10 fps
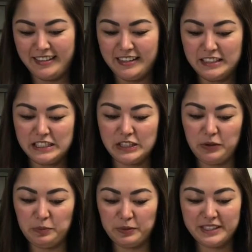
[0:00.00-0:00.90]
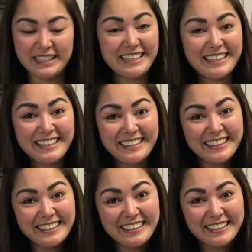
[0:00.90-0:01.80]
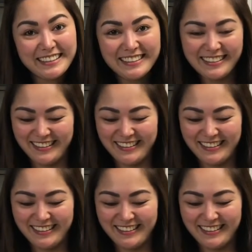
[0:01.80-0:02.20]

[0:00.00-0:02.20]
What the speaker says: It's so pretty.